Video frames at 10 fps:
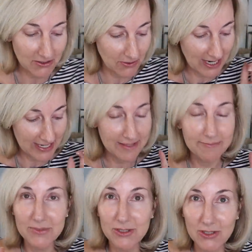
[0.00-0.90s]
So I
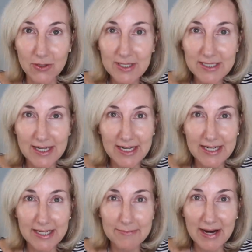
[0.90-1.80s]
am so
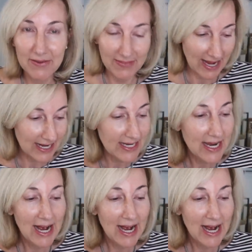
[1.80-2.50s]
excited about that.